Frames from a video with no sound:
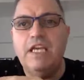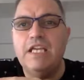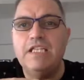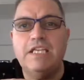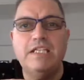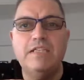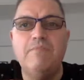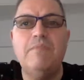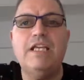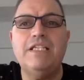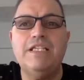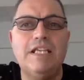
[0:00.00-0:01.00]
it doesn't
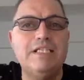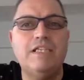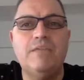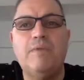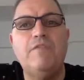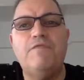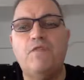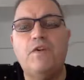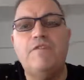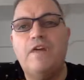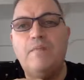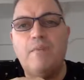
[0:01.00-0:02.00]
make sense to pay
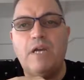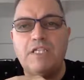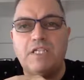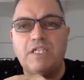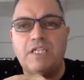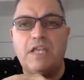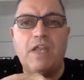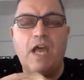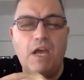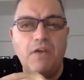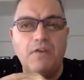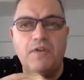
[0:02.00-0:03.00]
45 bucks to send
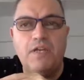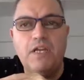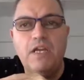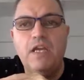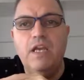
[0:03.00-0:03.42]
100